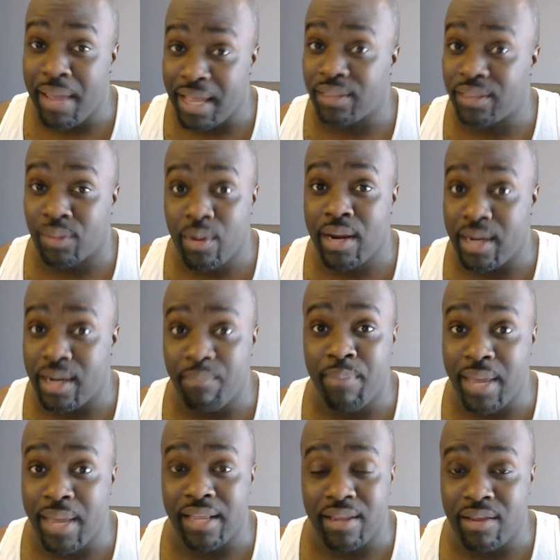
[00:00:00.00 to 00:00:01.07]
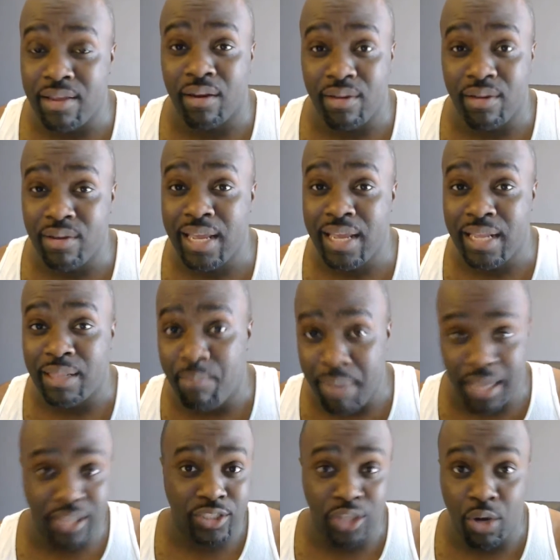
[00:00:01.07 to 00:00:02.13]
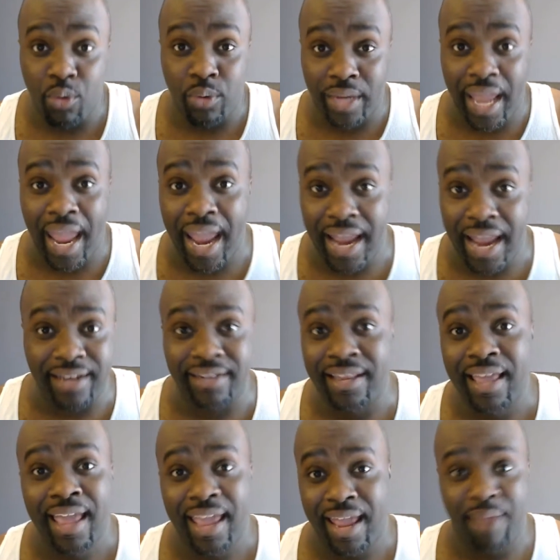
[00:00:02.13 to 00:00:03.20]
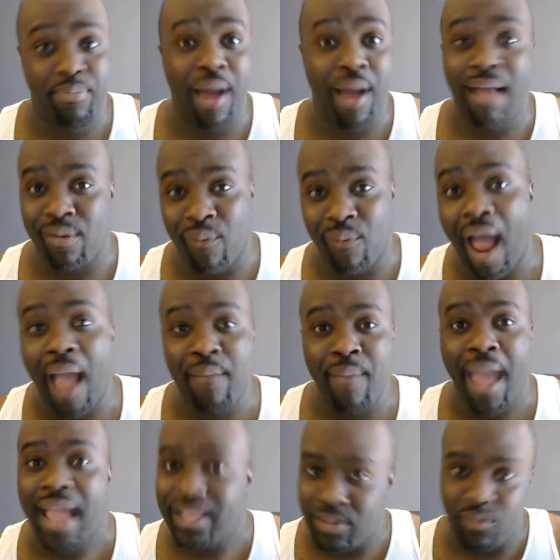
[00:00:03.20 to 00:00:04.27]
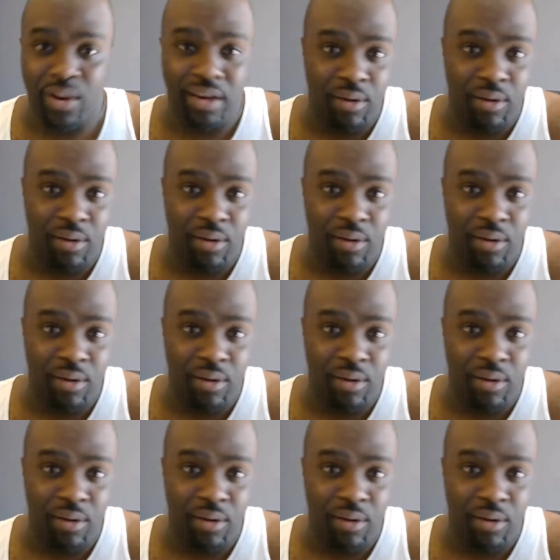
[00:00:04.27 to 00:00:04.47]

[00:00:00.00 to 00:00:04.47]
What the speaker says: three to beat. You need the Big Show, Kane, and probably Ryback to really